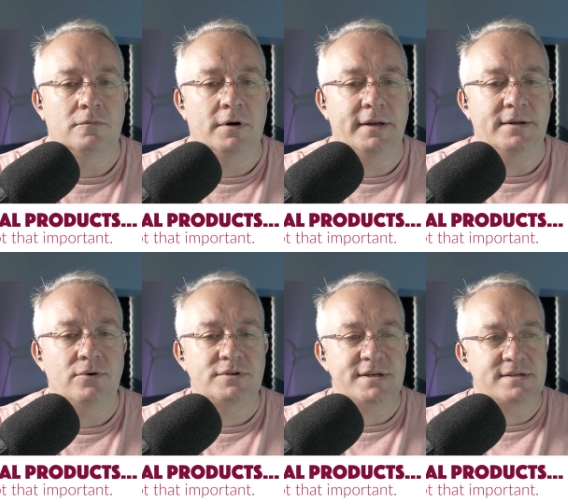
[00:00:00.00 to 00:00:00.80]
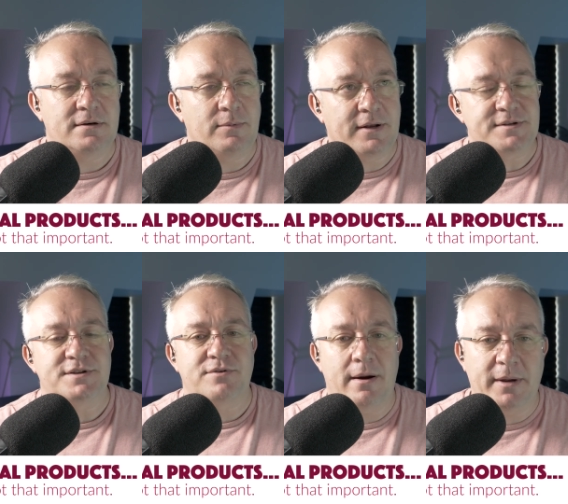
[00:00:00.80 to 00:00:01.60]
All right? Notice that when I was
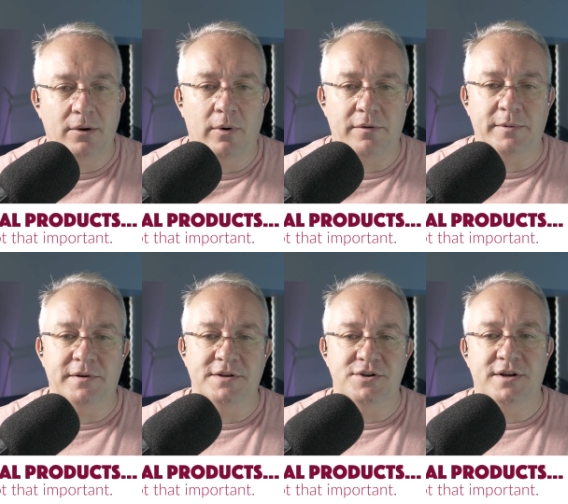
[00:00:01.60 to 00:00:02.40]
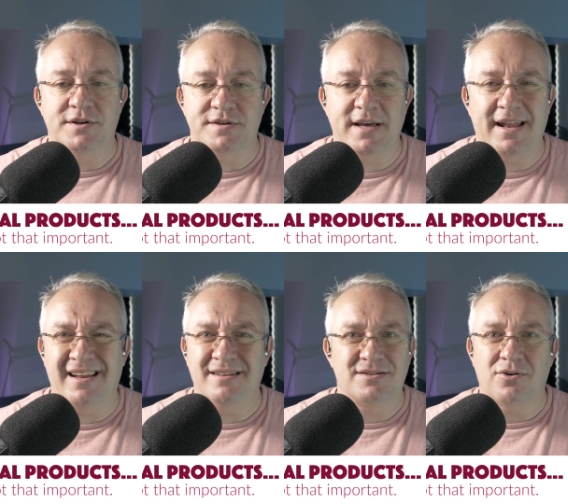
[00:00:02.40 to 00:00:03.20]
describing your wealth building journey just then, I
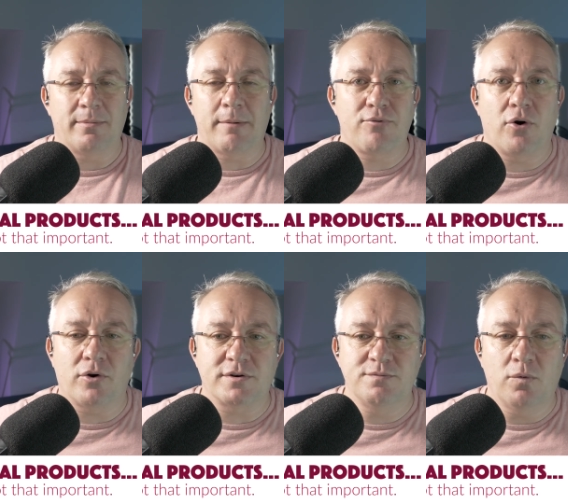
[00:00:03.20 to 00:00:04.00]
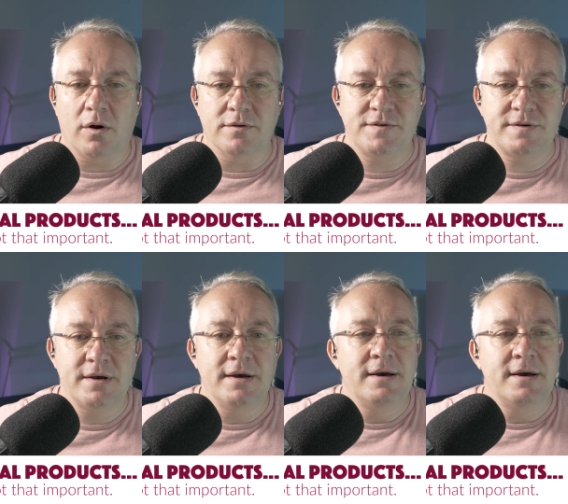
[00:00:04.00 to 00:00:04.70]
didn't talk about products once.